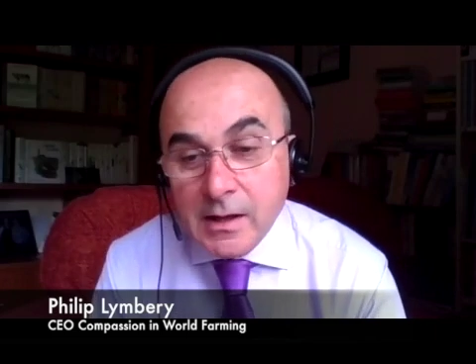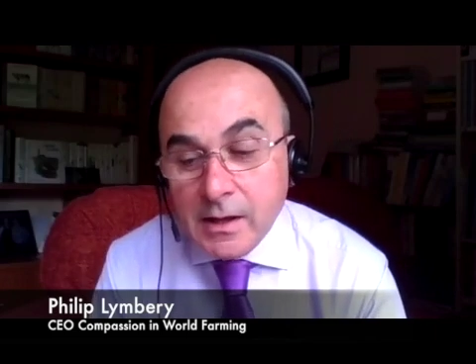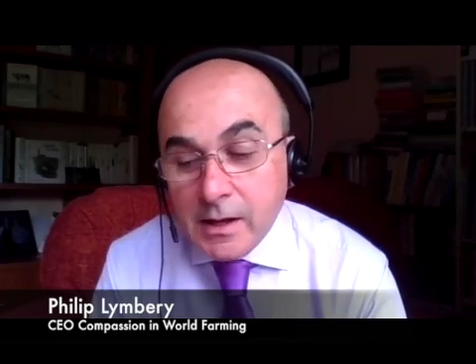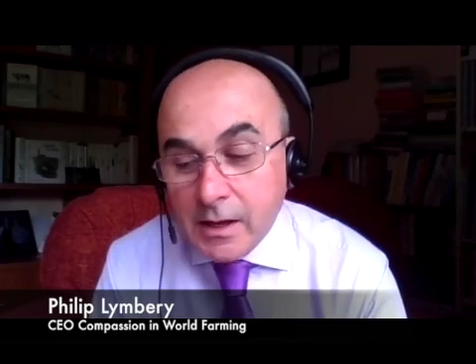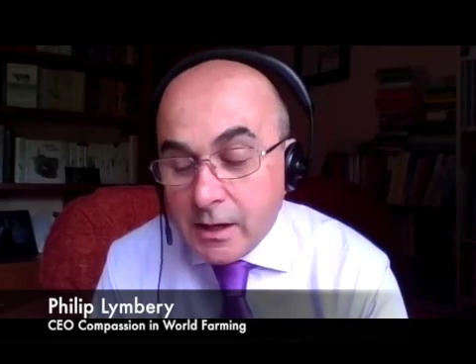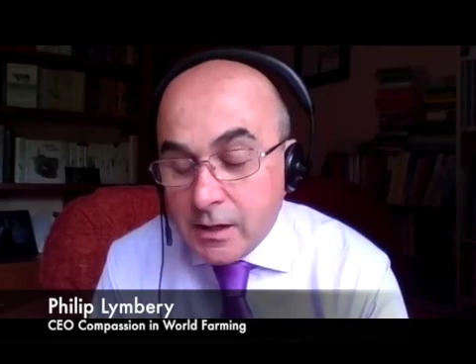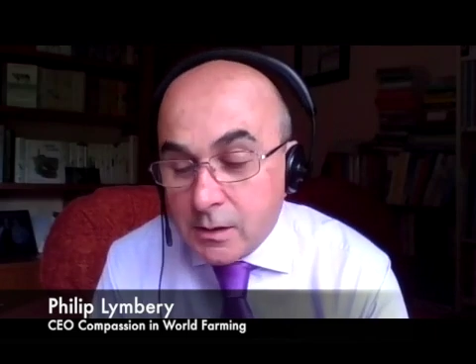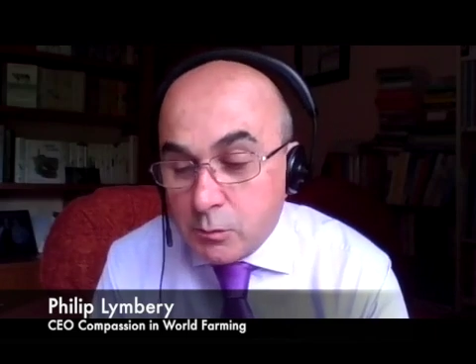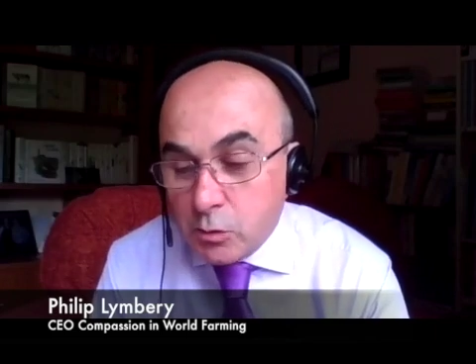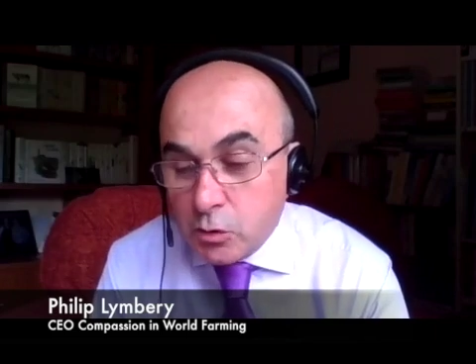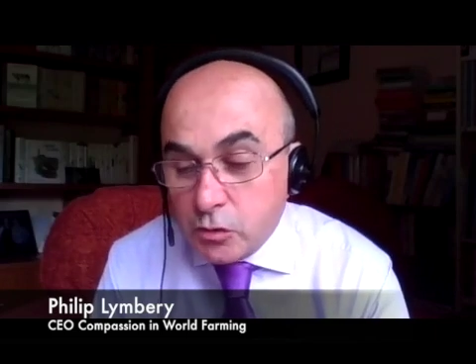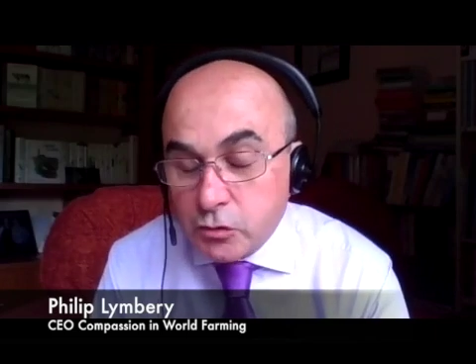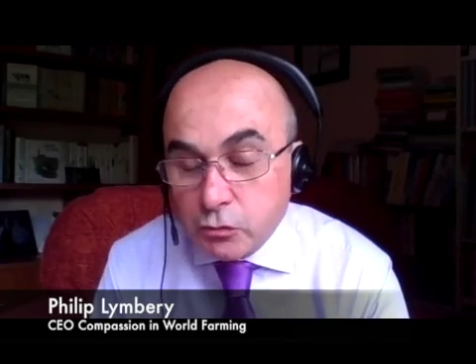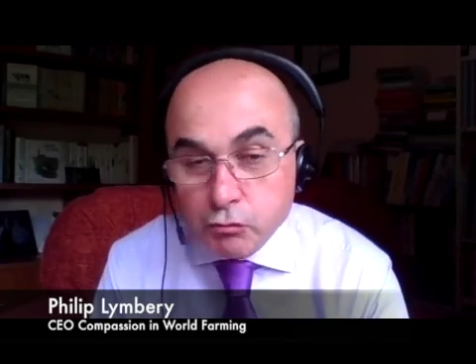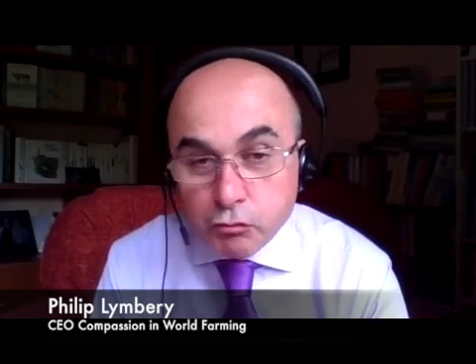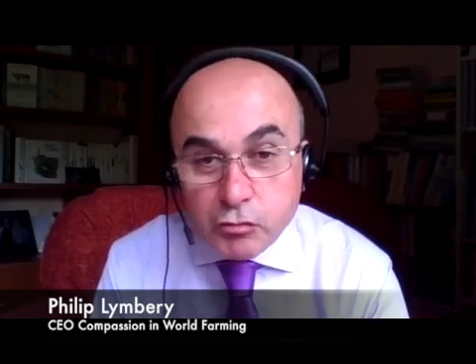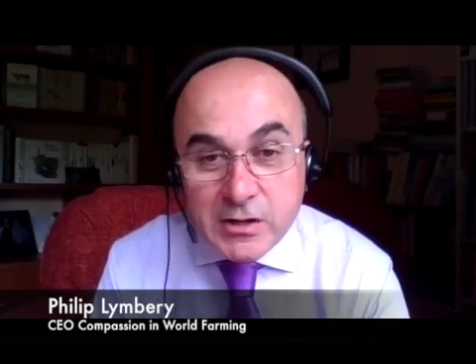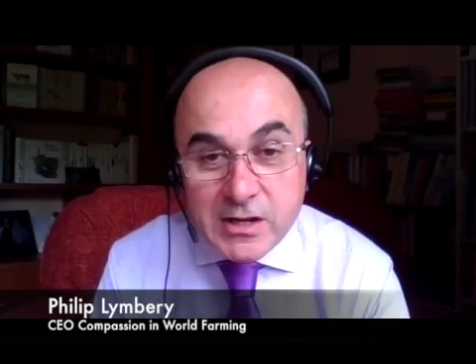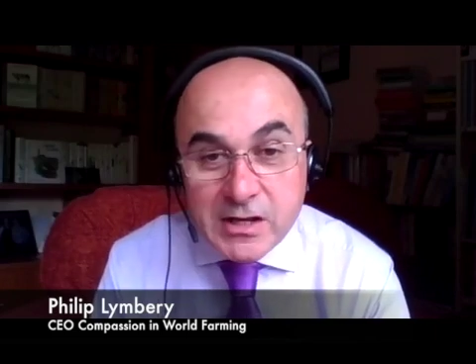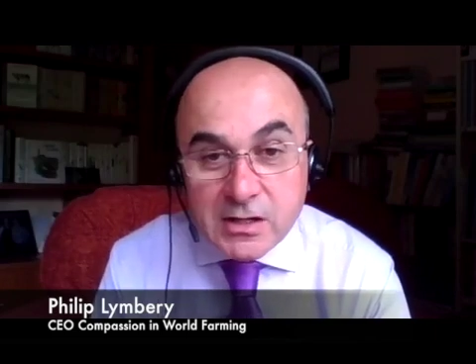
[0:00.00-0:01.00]
animals
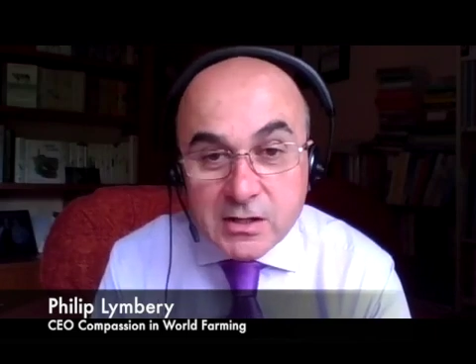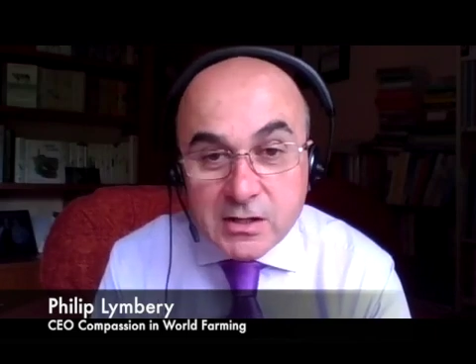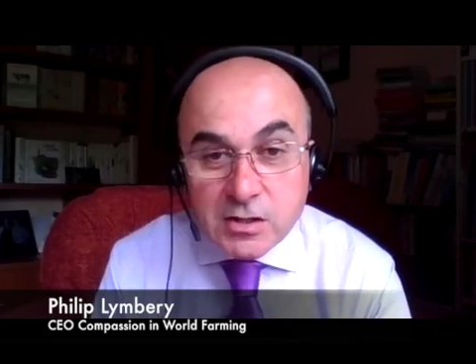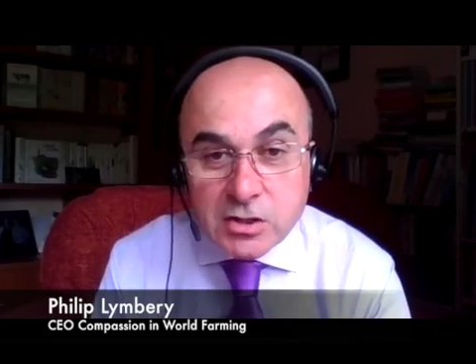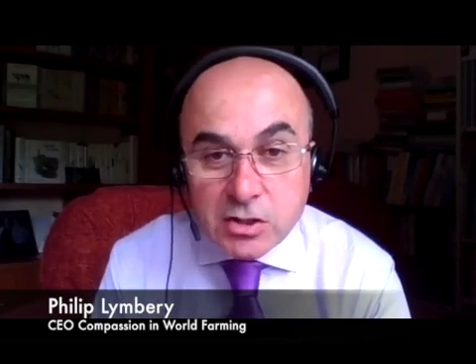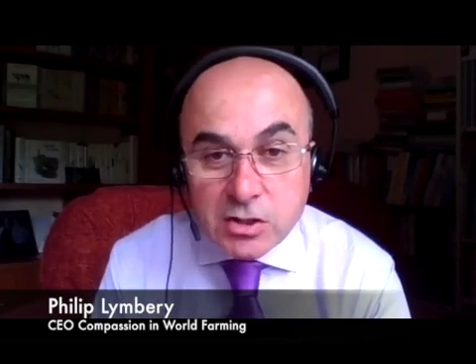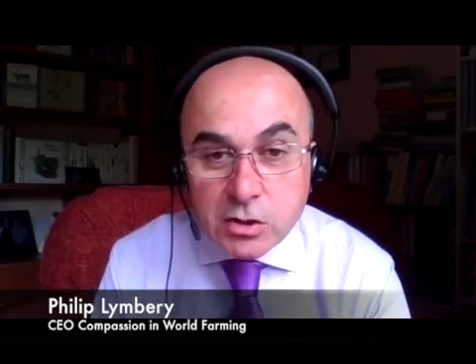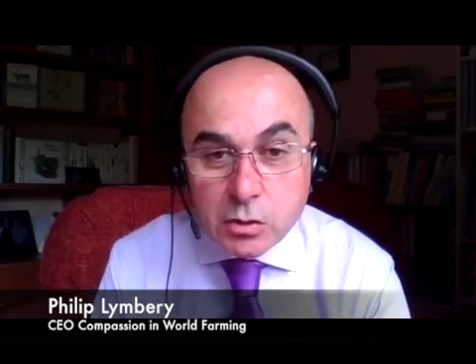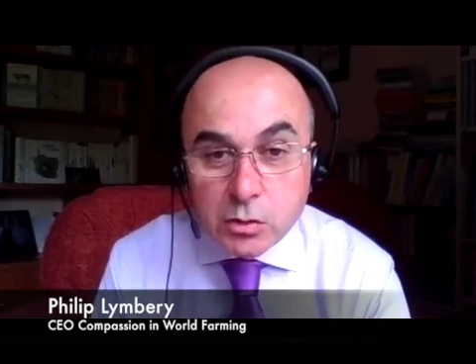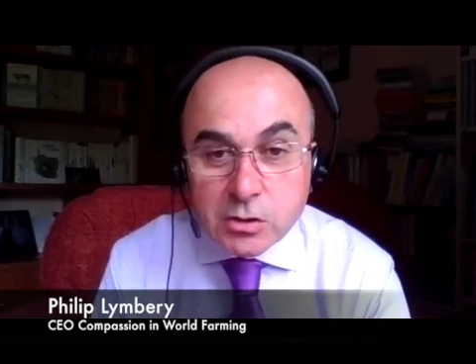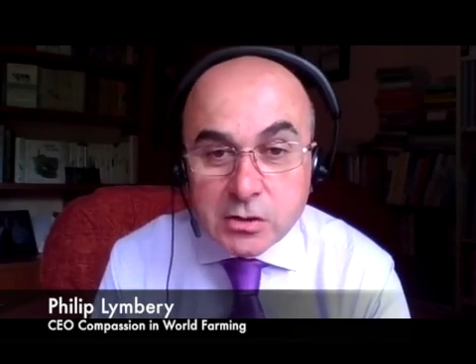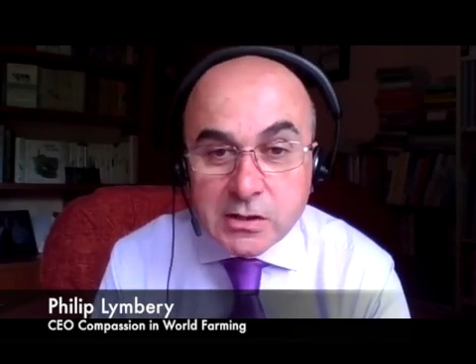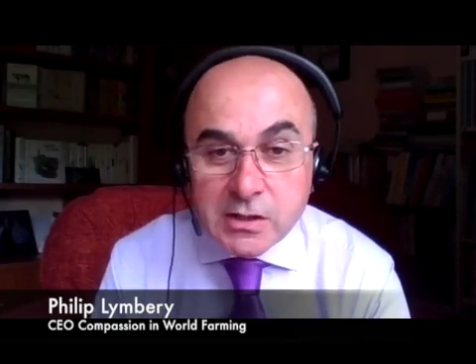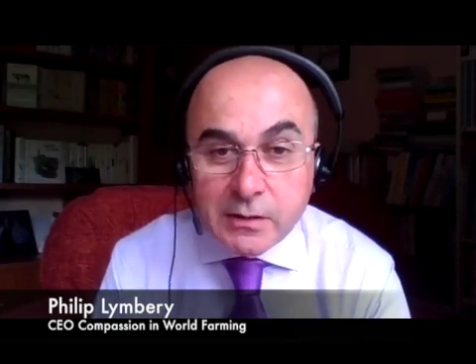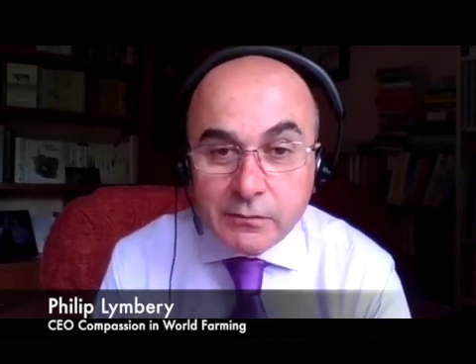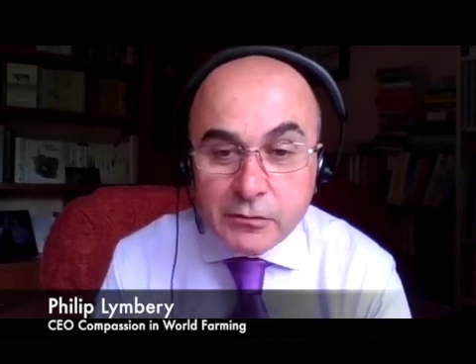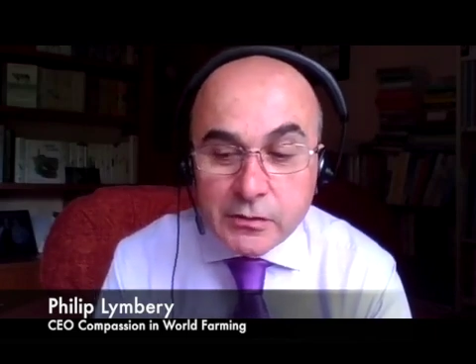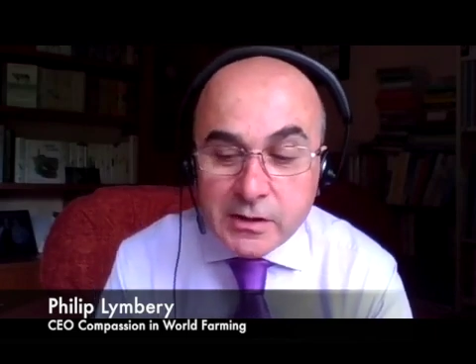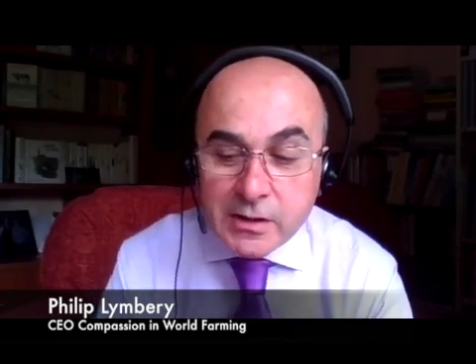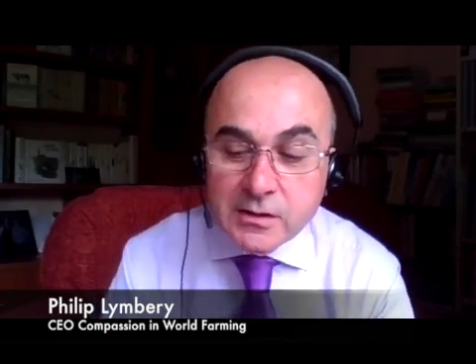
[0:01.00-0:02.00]
reared and slaughtered
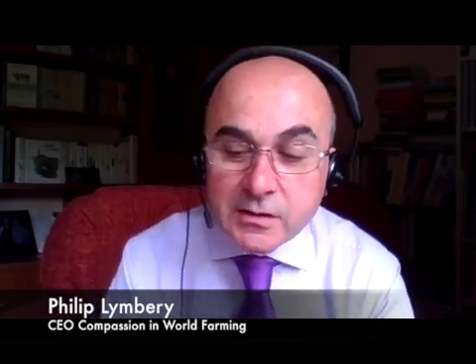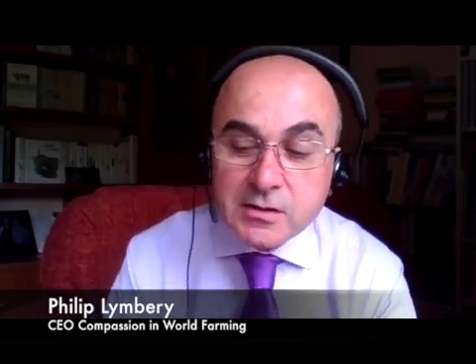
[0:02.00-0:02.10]
every year.